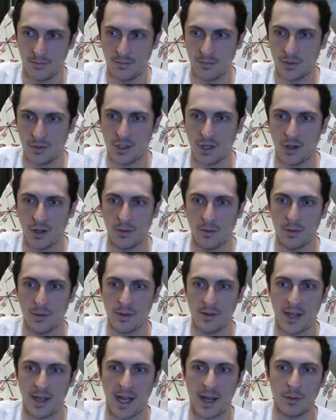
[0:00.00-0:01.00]
So
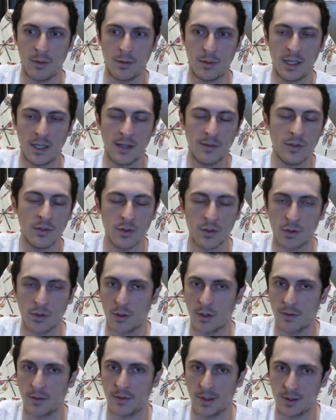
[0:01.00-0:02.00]
that would give you
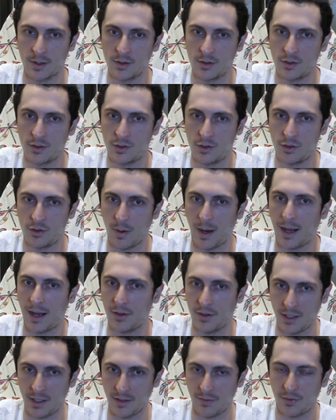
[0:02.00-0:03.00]
sort of a
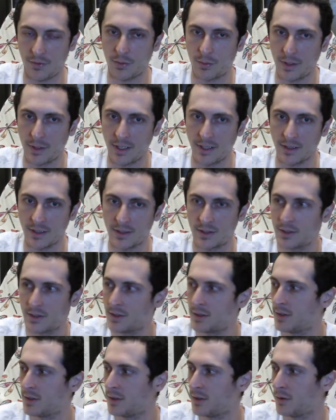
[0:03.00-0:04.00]
duality of 3s,
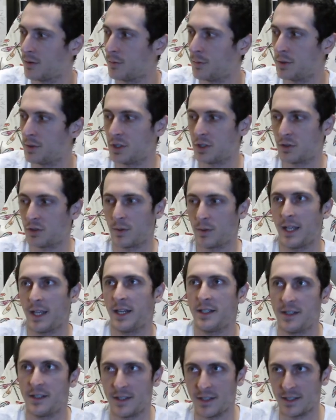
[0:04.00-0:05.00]
which is
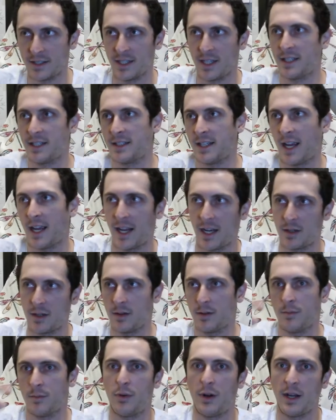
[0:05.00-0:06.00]
related to the zigzag
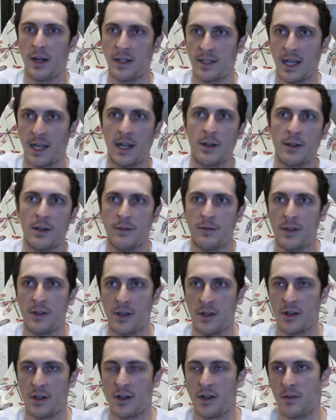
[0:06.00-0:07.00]
breakdown of
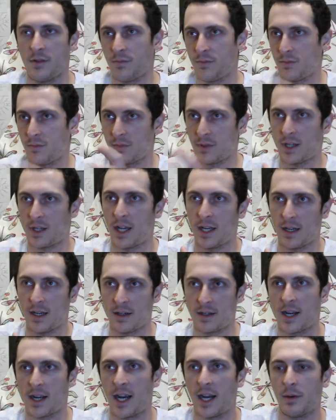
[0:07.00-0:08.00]
the kind
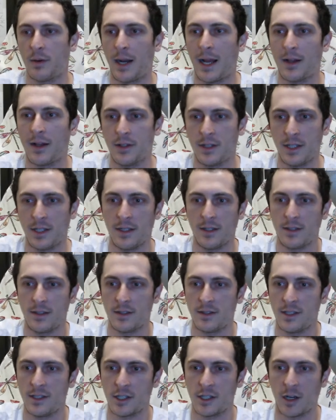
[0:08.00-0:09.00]
of chirality
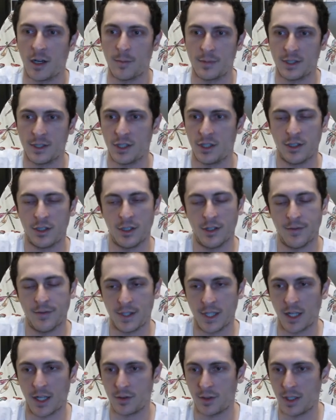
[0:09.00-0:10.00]
decomposition of a
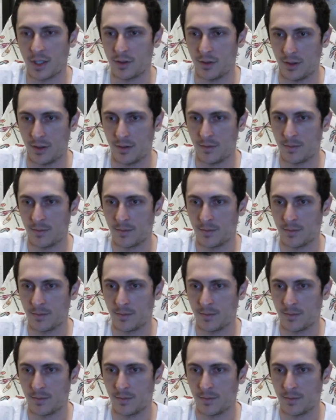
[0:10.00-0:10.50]
tetrahedron.